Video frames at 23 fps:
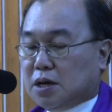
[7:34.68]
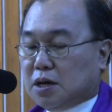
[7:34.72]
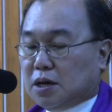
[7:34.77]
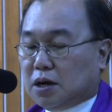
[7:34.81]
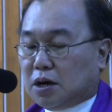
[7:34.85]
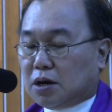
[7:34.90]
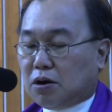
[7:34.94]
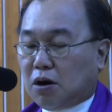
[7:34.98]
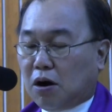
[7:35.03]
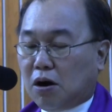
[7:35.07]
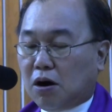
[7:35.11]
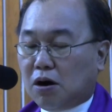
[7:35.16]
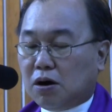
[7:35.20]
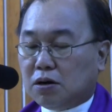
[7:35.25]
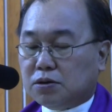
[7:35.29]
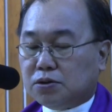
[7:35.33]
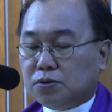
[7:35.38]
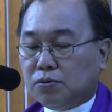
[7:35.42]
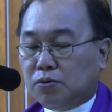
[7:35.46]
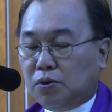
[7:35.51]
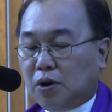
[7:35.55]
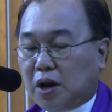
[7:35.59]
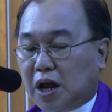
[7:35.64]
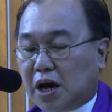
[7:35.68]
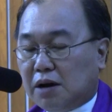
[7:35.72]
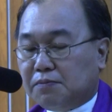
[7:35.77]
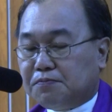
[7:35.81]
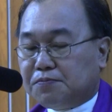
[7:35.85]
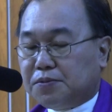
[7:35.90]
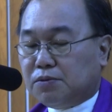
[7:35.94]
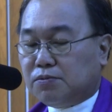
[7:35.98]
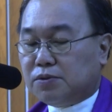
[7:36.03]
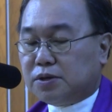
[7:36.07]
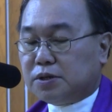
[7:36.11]
A God who
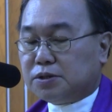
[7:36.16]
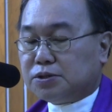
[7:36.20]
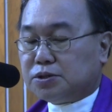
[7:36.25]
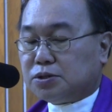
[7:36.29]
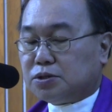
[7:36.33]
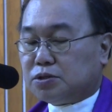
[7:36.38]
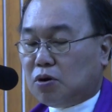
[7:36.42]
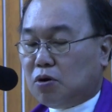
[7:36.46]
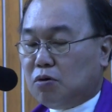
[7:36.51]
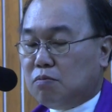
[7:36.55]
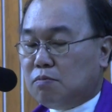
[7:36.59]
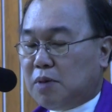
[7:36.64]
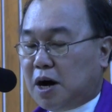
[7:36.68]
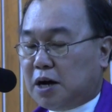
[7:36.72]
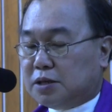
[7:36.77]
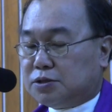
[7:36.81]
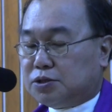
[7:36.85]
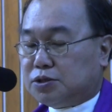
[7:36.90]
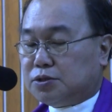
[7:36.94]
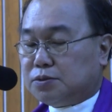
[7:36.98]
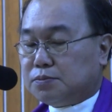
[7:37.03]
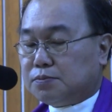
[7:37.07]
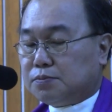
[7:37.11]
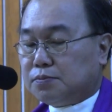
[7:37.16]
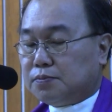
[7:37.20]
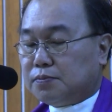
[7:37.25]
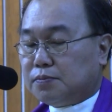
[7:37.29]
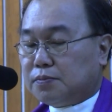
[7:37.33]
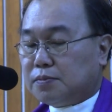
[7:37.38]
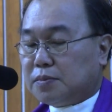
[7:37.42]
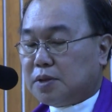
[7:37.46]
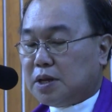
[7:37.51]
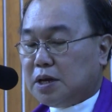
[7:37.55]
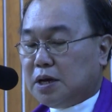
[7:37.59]
loved the world so much
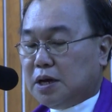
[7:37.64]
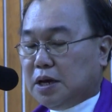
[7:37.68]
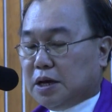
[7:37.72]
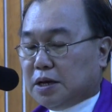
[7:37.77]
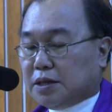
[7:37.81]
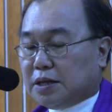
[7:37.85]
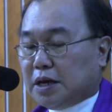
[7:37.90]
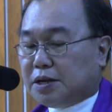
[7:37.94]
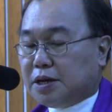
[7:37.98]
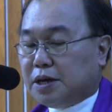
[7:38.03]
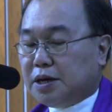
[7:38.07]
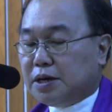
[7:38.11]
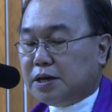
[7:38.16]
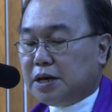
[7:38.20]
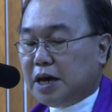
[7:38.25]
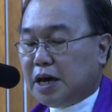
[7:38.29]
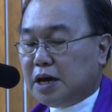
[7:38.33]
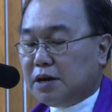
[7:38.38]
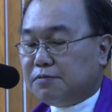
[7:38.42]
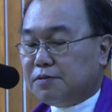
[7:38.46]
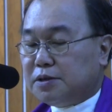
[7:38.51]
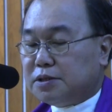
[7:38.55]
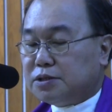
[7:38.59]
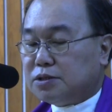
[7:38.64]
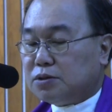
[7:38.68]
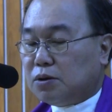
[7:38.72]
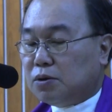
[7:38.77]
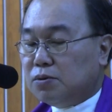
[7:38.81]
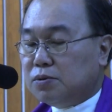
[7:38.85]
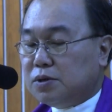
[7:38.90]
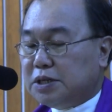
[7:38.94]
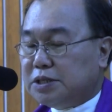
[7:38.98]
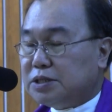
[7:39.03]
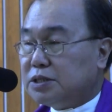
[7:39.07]
that he gave his
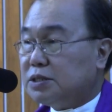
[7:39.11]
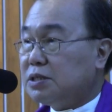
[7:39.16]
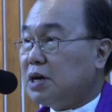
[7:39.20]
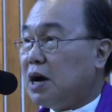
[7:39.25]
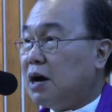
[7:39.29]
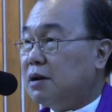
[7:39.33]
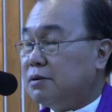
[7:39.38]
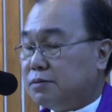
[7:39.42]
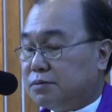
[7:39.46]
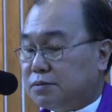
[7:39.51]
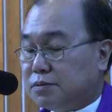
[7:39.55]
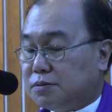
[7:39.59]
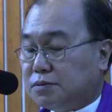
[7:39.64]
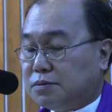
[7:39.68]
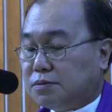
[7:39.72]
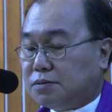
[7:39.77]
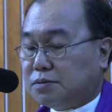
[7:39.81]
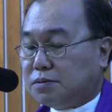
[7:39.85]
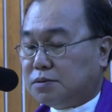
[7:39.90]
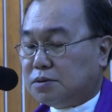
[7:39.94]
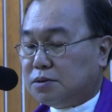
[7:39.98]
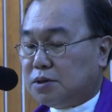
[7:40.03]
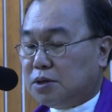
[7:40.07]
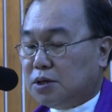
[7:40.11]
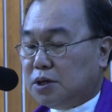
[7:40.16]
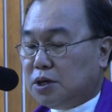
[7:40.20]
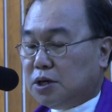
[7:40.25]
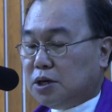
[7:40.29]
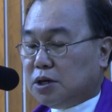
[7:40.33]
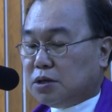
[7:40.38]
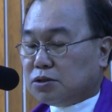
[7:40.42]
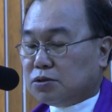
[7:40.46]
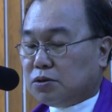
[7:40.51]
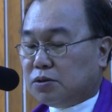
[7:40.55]
only Son,
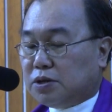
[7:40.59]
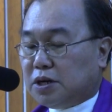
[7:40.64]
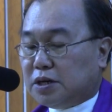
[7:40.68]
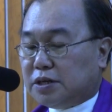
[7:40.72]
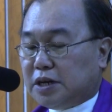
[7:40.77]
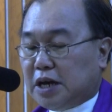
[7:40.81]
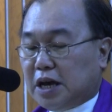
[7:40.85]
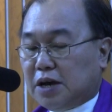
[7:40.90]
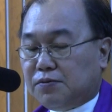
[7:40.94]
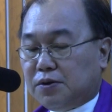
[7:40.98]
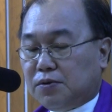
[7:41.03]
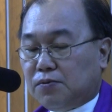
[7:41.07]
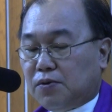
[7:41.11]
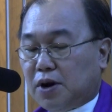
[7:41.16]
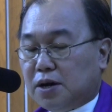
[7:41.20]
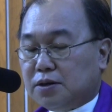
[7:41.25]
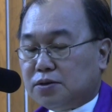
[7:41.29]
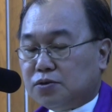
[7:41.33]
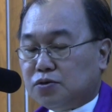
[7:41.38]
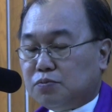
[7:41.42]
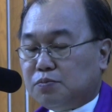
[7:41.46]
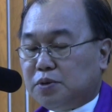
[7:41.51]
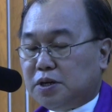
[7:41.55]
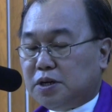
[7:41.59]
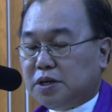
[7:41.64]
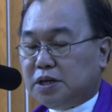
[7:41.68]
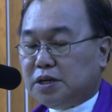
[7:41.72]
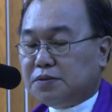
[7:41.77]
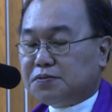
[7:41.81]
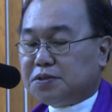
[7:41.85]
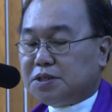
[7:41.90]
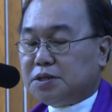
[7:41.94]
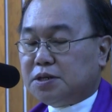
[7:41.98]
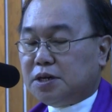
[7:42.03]
so that everyone who
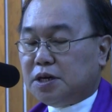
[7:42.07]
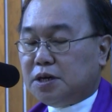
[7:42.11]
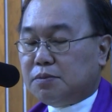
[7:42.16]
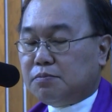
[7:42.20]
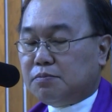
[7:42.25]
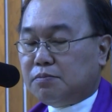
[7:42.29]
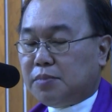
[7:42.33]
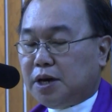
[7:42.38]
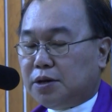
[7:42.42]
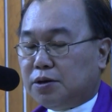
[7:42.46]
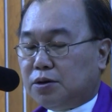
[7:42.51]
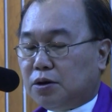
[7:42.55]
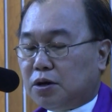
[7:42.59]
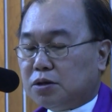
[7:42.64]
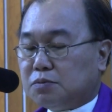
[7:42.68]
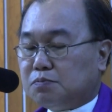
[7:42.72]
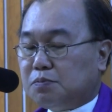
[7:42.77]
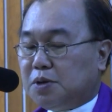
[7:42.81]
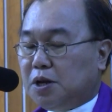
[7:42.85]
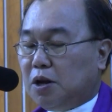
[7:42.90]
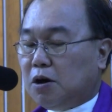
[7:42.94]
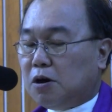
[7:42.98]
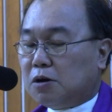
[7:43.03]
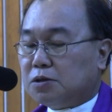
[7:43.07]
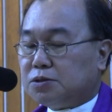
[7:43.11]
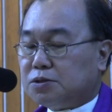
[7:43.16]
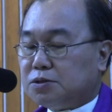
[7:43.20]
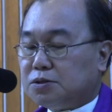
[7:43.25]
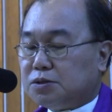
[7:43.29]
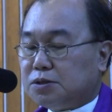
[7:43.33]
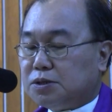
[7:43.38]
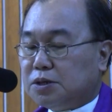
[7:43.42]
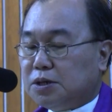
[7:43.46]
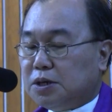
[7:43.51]
believes in him may not be
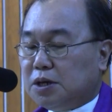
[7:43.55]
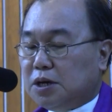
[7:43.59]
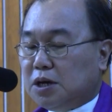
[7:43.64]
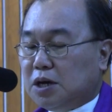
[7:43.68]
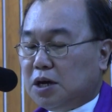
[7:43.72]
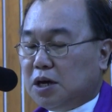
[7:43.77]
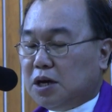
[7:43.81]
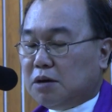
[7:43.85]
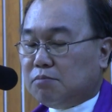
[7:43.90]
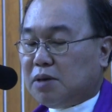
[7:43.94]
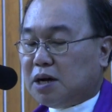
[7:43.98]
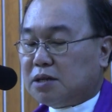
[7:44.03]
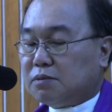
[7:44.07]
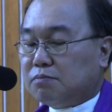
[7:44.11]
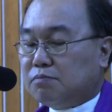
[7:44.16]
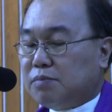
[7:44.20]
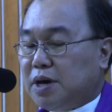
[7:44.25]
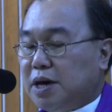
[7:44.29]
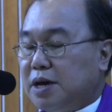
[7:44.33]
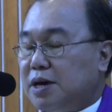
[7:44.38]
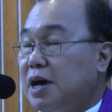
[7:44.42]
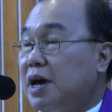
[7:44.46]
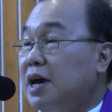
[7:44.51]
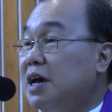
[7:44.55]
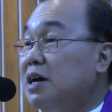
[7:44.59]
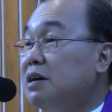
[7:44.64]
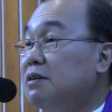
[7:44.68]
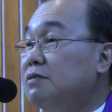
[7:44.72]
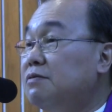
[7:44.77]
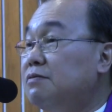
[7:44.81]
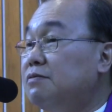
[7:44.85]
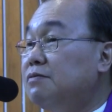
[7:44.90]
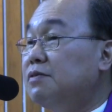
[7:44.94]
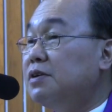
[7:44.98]
lost, but may
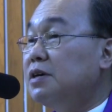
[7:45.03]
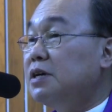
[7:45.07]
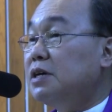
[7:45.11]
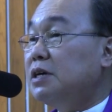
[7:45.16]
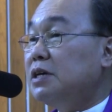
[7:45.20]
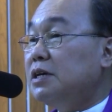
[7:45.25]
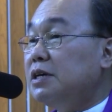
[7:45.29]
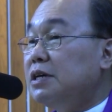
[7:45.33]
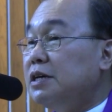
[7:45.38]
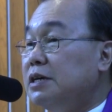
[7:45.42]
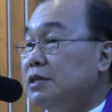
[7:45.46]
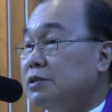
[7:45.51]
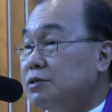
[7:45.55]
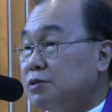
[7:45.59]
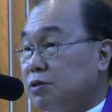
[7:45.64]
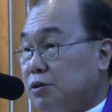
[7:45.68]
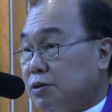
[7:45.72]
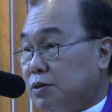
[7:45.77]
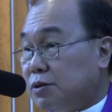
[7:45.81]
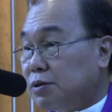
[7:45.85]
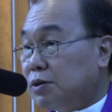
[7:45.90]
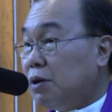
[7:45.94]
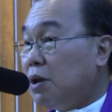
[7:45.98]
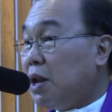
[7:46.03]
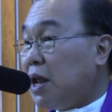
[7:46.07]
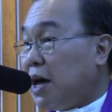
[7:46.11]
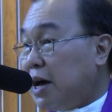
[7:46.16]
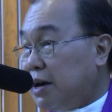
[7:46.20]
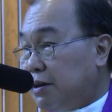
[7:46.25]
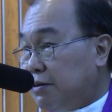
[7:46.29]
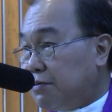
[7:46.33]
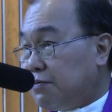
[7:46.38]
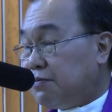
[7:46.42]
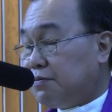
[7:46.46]
have eternal
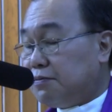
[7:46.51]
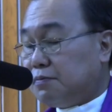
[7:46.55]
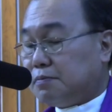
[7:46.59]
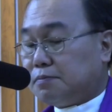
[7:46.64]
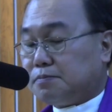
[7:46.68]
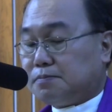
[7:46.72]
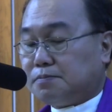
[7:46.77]
life.